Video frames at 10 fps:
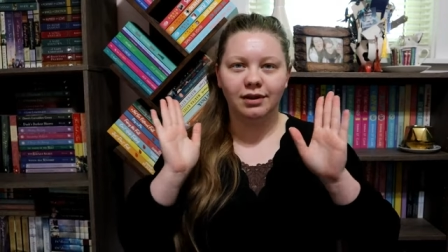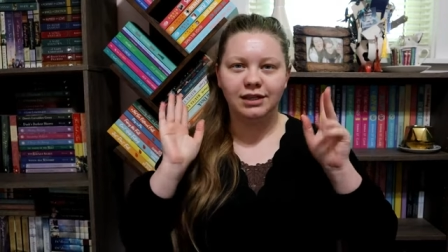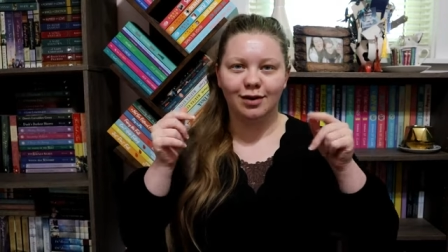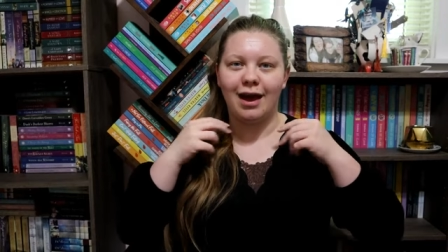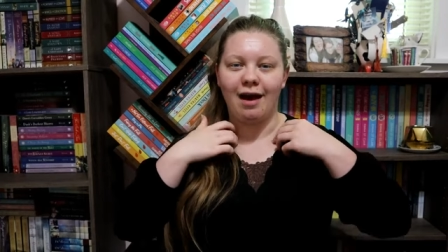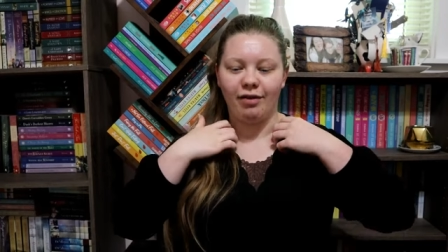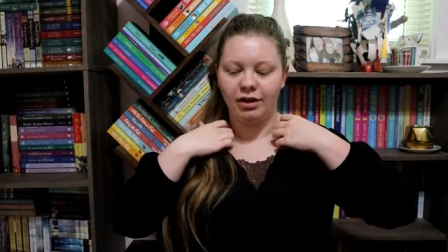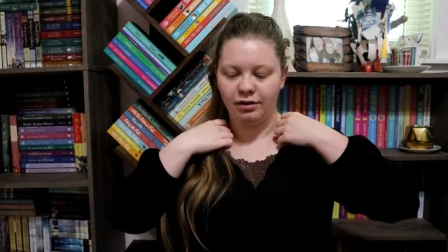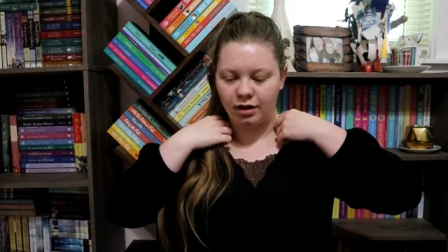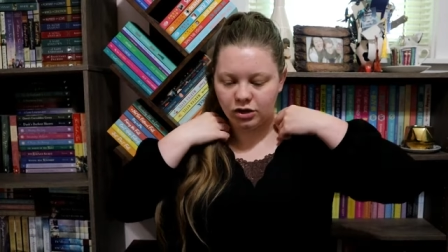So I have
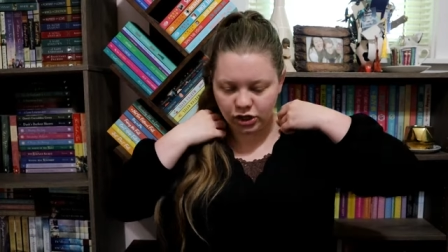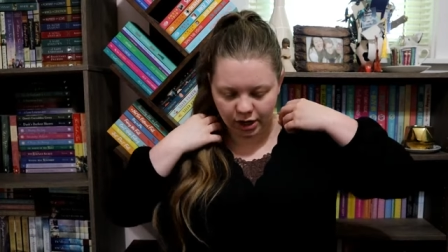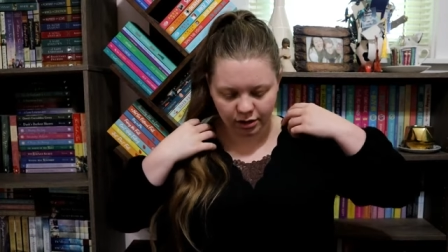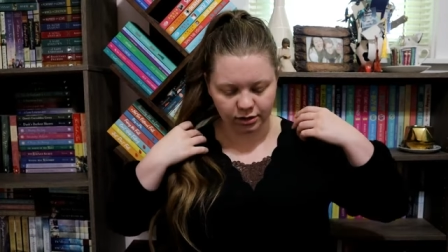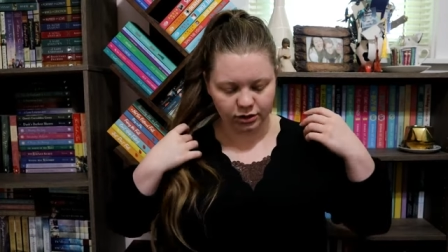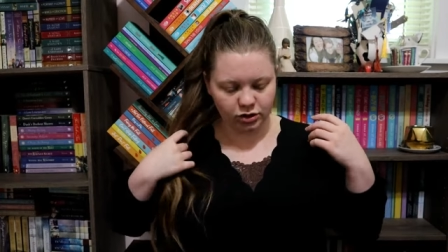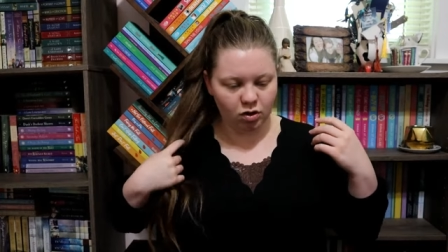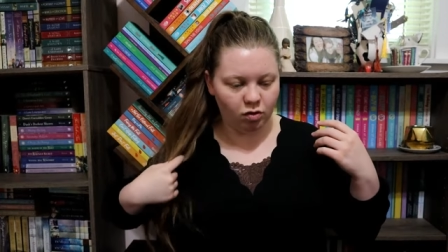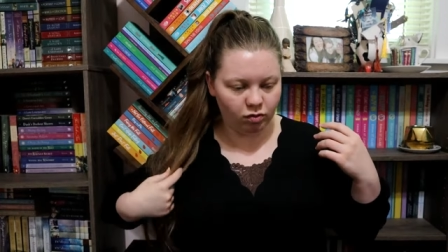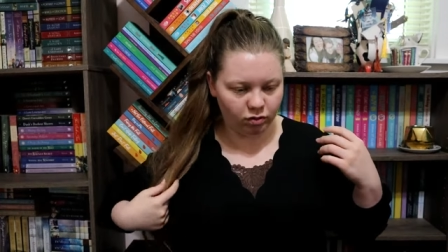it. Jenna,
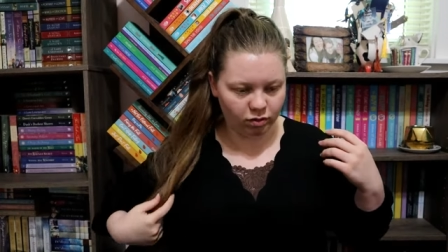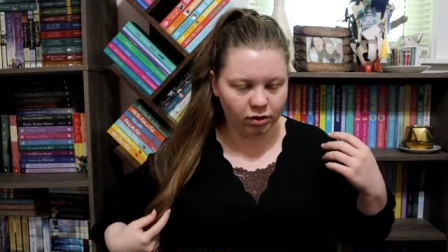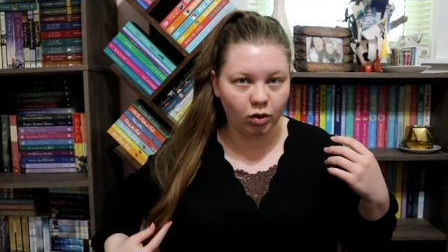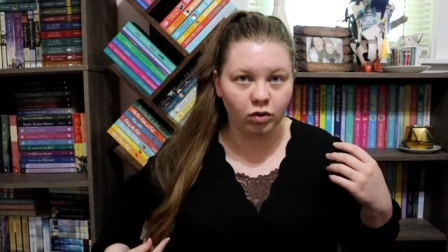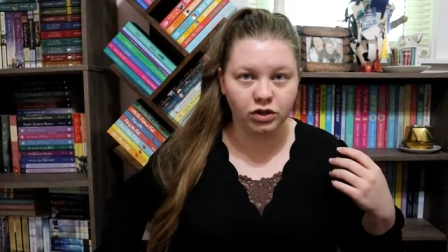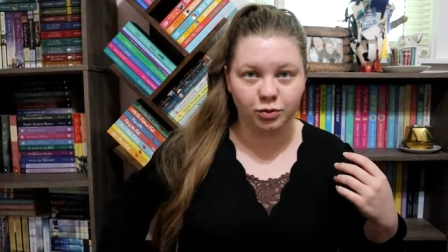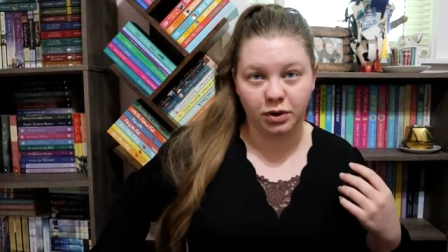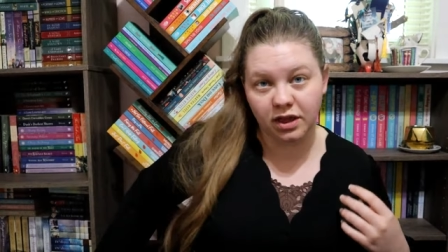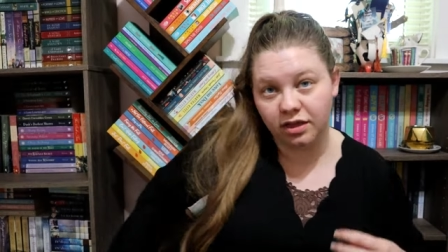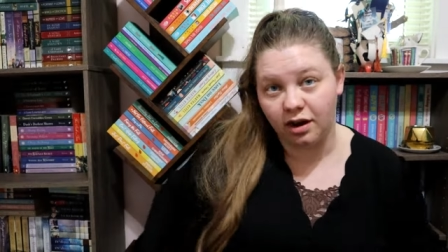don't hold your
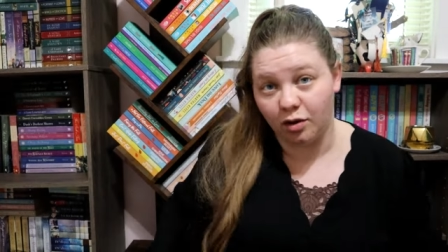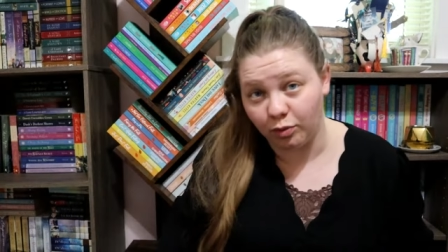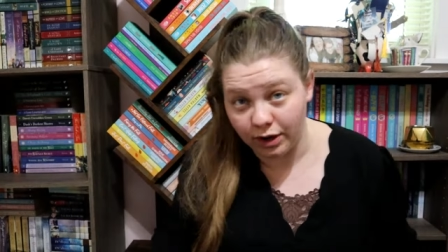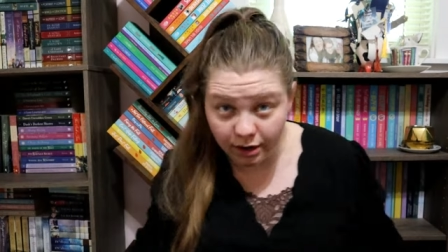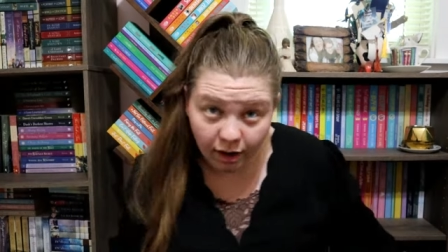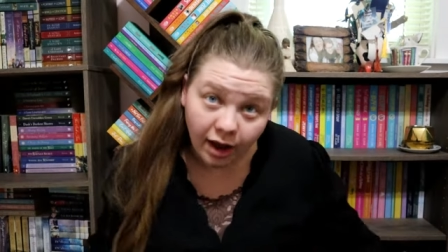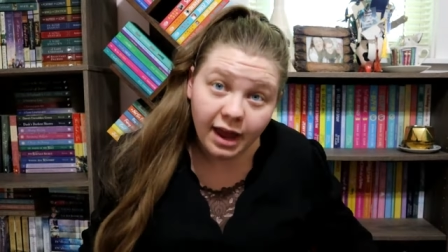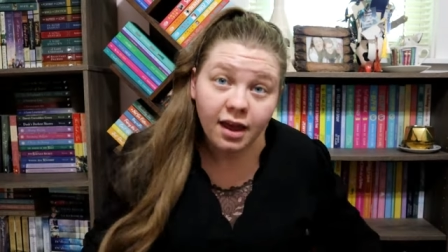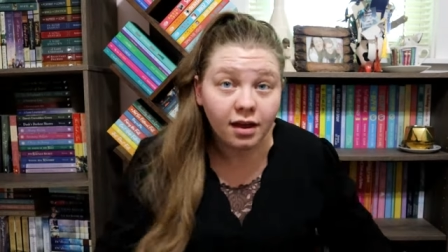breath that I'll read it